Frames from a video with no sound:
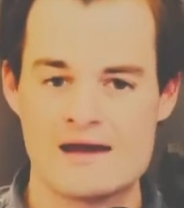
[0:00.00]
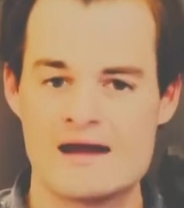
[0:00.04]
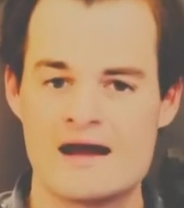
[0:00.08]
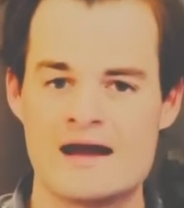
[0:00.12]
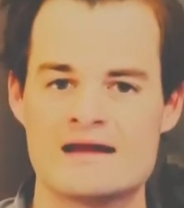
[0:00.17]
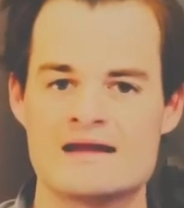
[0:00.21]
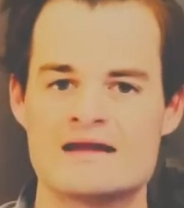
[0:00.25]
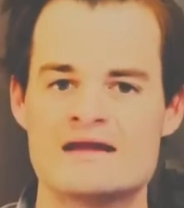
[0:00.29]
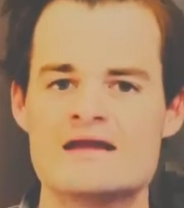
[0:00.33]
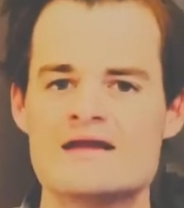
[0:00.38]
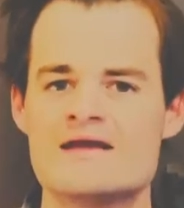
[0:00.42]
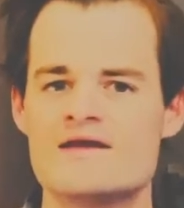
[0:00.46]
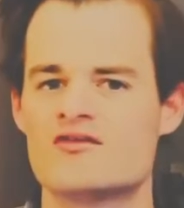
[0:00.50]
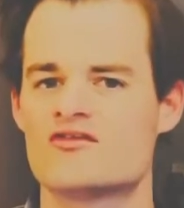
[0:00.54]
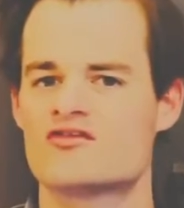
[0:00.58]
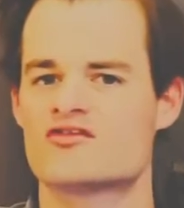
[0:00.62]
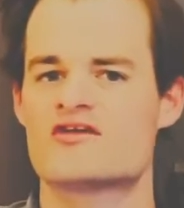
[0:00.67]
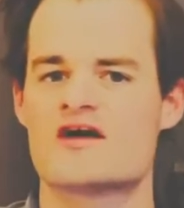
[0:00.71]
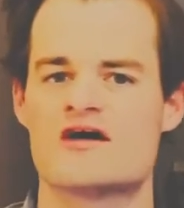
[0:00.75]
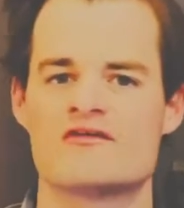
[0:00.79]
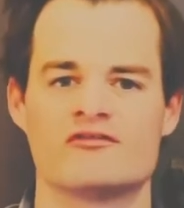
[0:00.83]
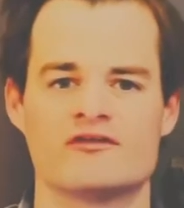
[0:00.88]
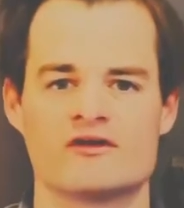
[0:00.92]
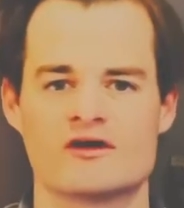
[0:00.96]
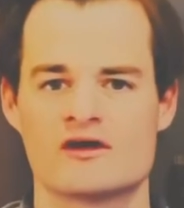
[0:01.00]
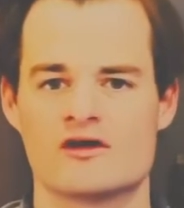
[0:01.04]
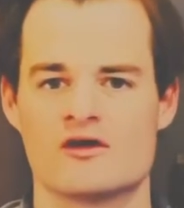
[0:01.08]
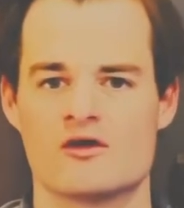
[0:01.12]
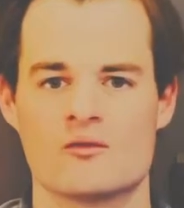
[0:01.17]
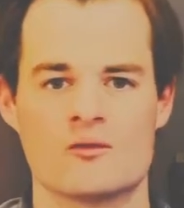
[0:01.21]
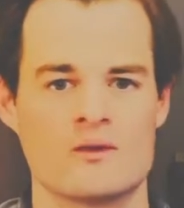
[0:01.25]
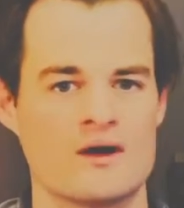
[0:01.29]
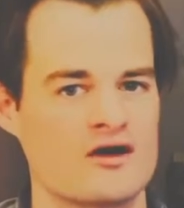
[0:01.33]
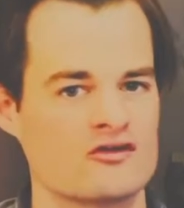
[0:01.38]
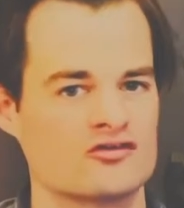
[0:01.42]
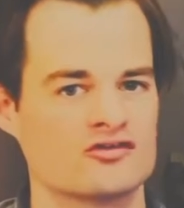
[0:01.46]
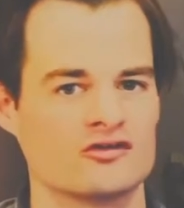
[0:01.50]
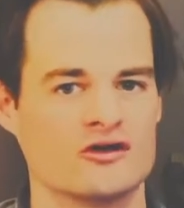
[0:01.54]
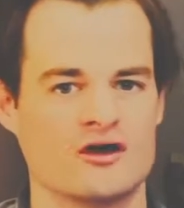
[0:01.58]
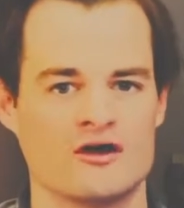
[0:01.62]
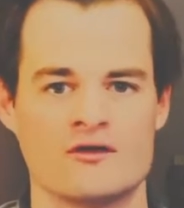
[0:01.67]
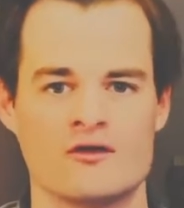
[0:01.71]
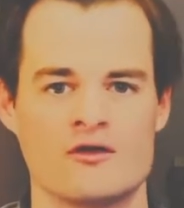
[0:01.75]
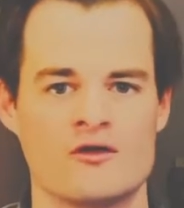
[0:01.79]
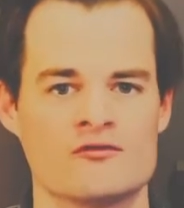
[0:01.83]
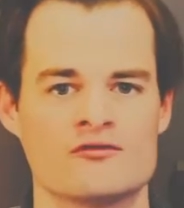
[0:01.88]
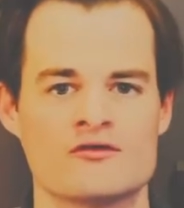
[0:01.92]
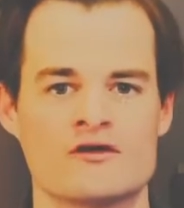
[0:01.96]
And he's definitely going to rush
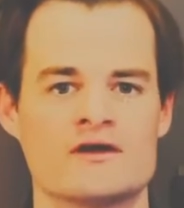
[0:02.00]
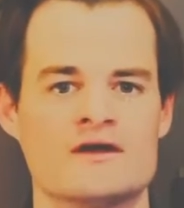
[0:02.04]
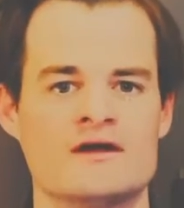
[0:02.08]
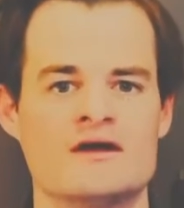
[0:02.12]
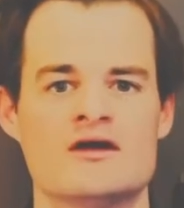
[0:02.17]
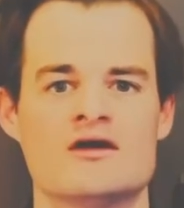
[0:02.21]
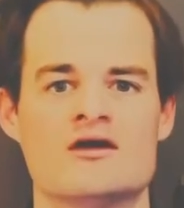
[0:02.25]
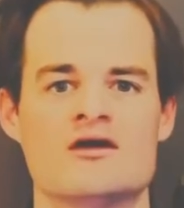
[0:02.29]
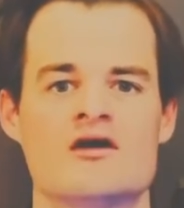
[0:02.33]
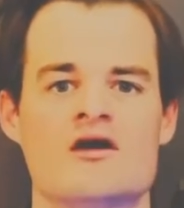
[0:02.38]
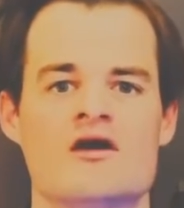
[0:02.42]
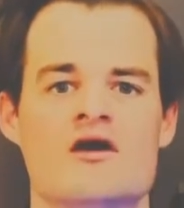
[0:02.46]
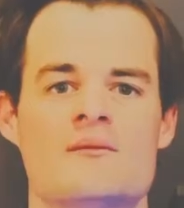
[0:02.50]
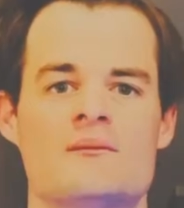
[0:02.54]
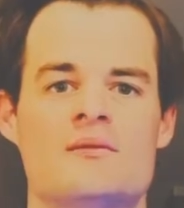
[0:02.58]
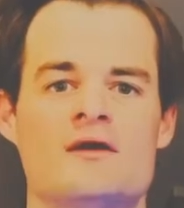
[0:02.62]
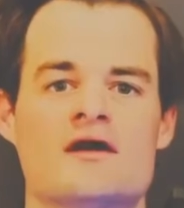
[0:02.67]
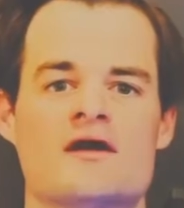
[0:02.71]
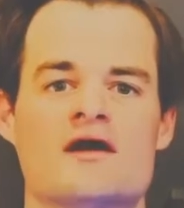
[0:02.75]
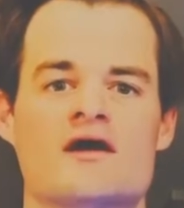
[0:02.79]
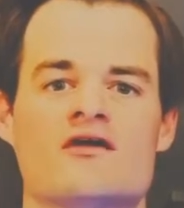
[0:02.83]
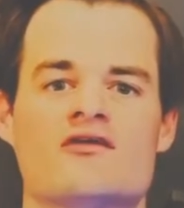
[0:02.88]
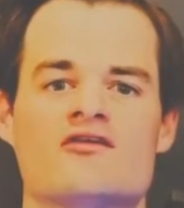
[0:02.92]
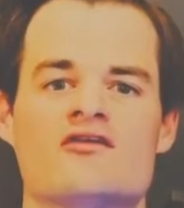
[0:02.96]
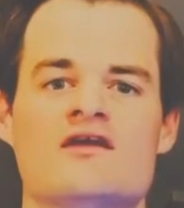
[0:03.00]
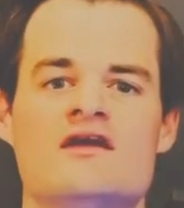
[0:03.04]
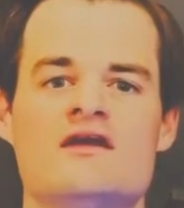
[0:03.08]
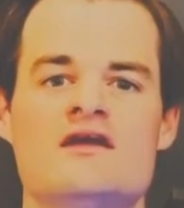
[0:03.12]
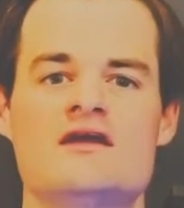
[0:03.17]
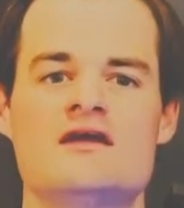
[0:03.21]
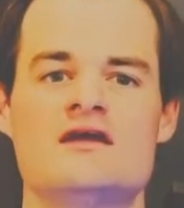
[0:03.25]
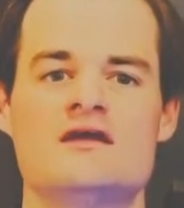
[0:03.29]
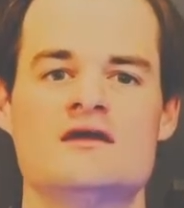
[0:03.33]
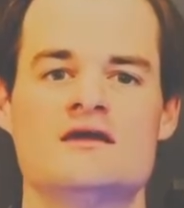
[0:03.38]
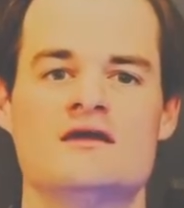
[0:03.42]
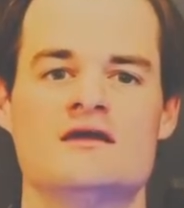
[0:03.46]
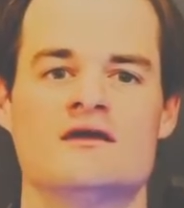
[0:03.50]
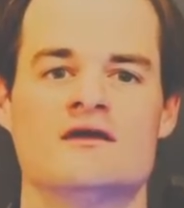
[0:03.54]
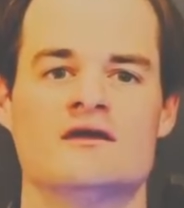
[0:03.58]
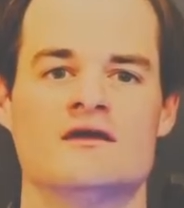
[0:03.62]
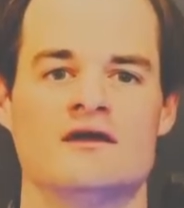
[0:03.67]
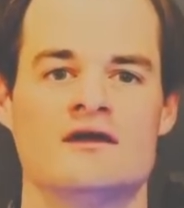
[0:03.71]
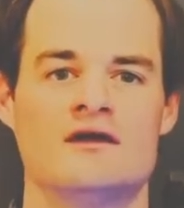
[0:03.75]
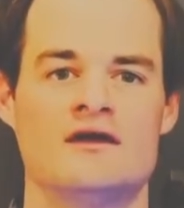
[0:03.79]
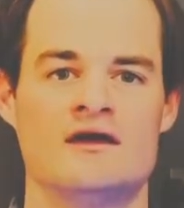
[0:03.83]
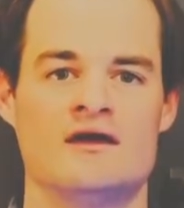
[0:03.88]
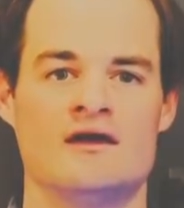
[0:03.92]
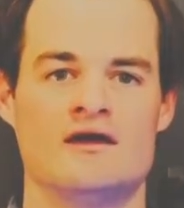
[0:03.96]
on over here because he
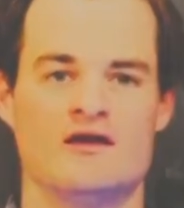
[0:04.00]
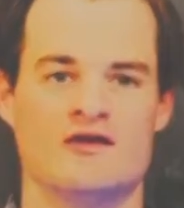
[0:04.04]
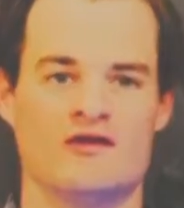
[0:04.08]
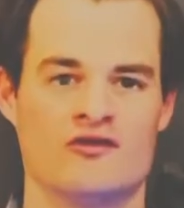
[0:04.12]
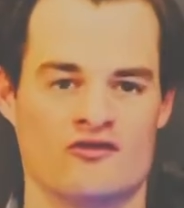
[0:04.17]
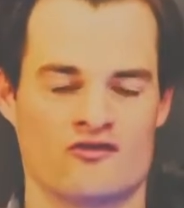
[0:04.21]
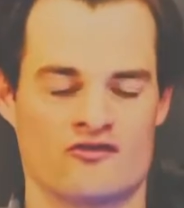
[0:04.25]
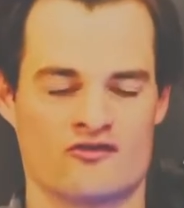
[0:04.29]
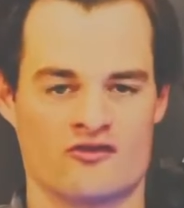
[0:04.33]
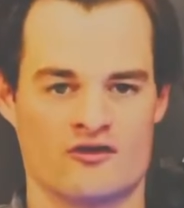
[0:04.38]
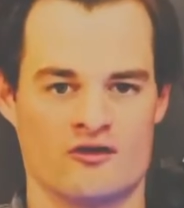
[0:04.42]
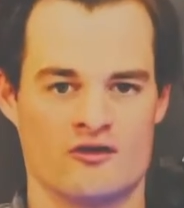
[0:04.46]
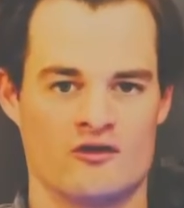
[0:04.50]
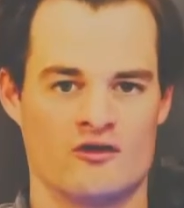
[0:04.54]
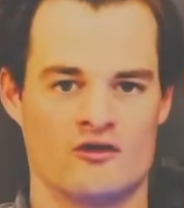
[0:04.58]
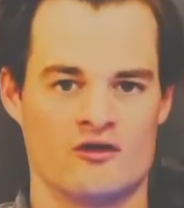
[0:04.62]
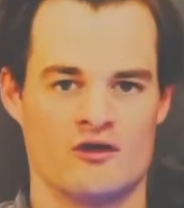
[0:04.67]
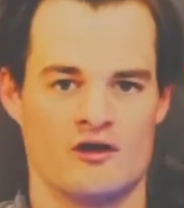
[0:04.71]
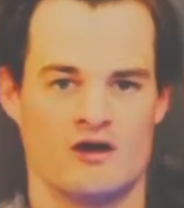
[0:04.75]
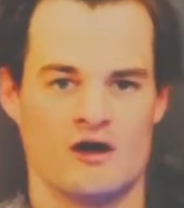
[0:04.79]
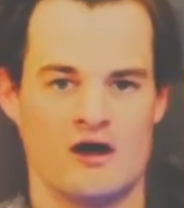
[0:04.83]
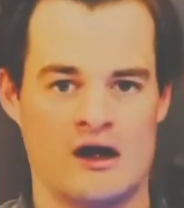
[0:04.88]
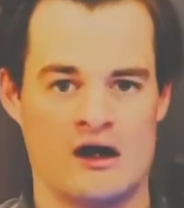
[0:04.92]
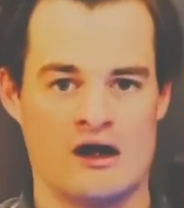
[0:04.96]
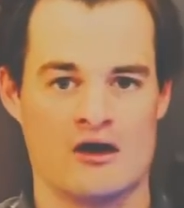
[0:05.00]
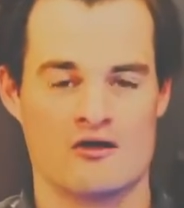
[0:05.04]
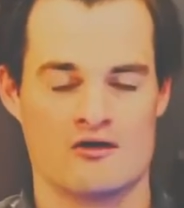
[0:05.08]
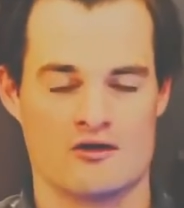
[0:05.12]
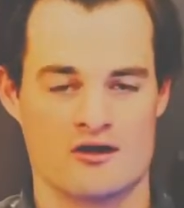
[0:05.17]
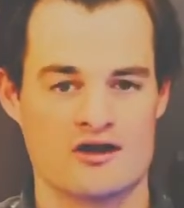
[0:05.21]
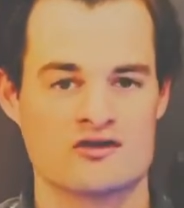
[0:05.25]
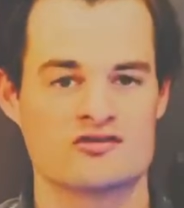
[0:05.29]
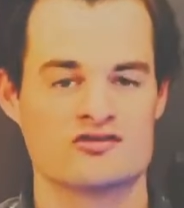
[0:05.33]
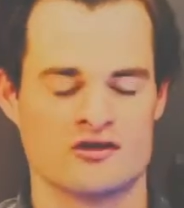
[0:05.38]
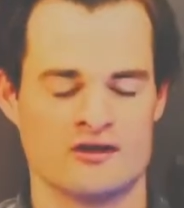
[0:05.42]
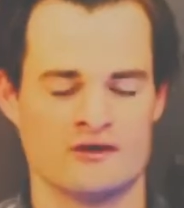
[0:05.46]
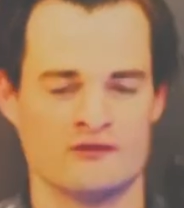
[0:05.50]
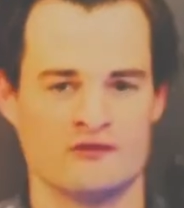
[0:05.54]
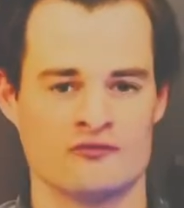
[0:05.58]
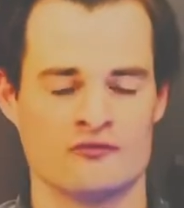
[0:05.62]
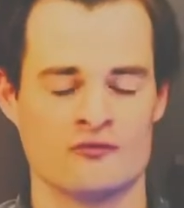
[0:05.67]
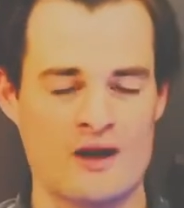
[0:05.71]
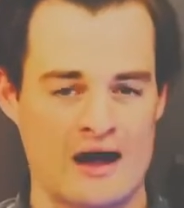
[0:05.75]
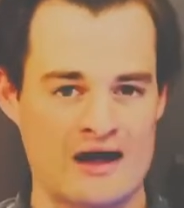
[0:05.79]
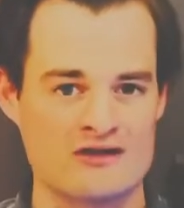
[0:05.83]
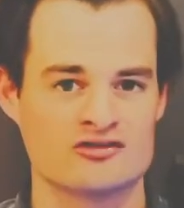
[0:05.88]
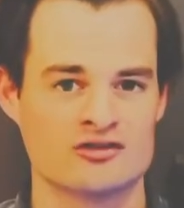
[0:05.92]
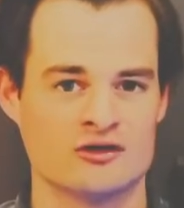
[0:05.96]
is a
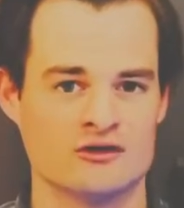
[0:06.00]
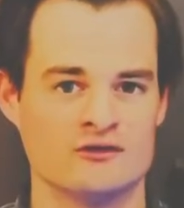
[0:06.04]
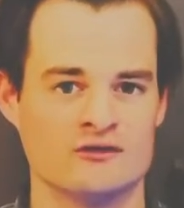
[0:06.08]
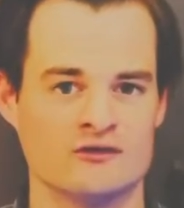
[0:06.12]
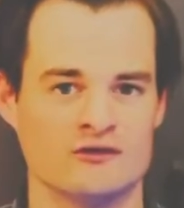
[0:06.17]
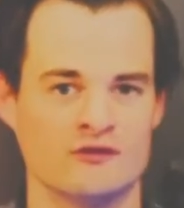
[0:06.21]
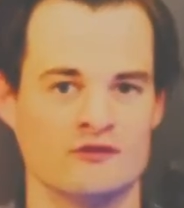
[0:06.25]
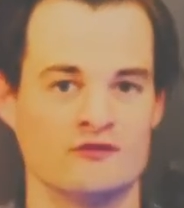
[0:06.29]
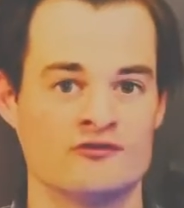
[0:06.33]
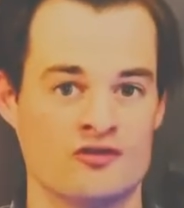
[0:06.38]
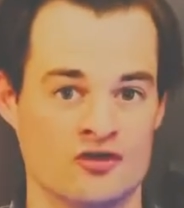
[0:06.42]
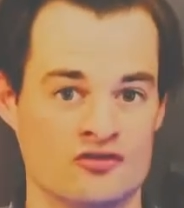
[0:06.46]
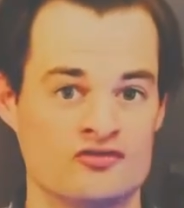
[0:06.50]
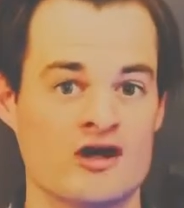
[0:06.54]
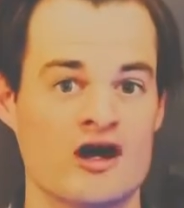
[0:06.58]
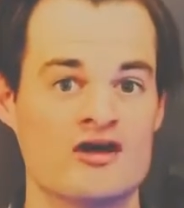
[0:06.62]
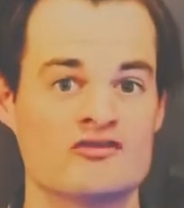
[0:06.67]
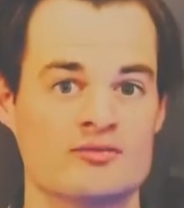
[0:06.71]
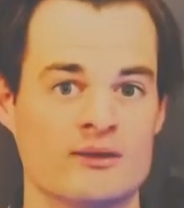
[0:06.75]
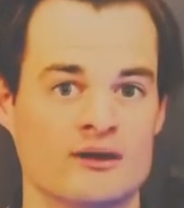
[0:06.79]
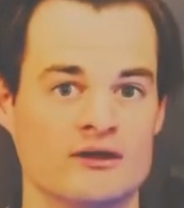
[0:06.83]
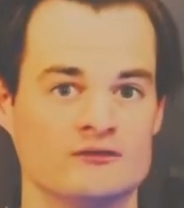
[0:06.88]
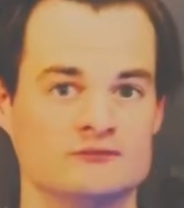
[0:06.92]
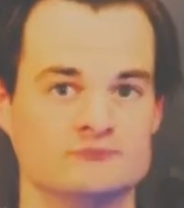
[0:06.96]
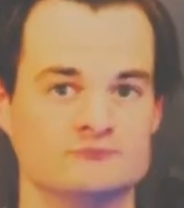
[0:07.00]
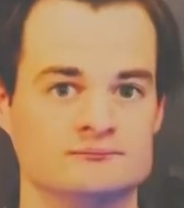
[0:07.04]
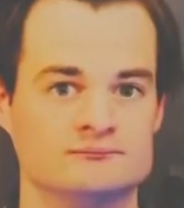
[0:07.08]
rush, to judgment.